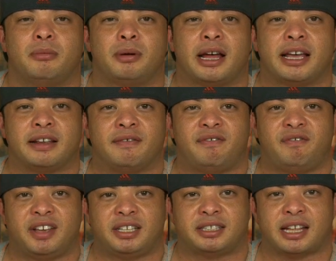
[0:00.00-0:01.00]
But I can
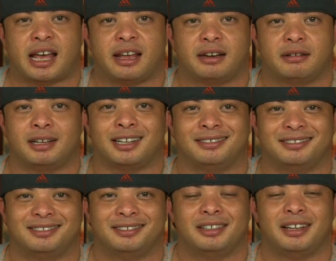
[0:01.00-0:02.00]
fix that.
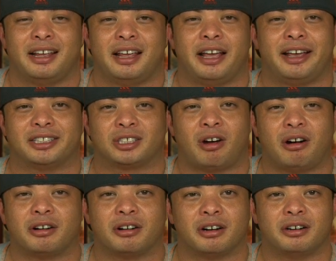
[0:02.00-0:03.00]
It gets
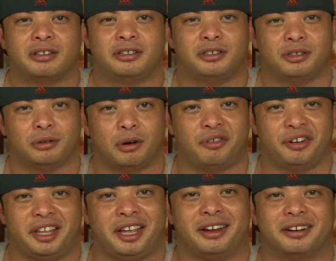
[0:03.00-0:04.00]
harder to do over
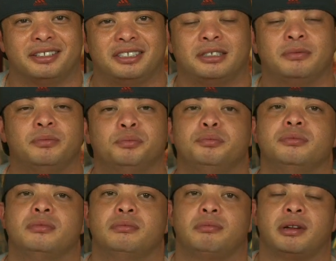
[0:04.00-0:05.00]
the years.
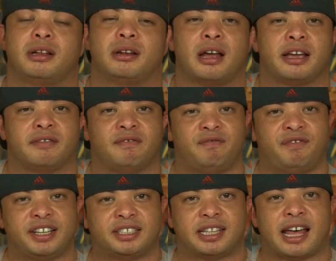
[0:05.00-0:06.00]
I can
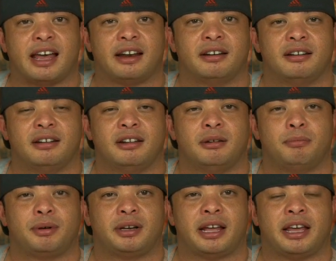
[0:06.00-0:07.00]
fix that.
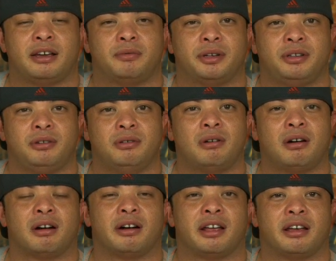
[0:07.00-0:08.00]
But like when you
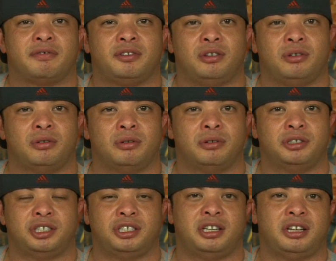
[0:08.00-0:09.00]
are
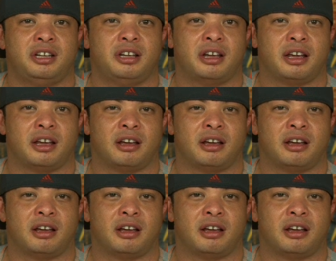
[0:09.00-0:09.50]
F-U-G-L-Y,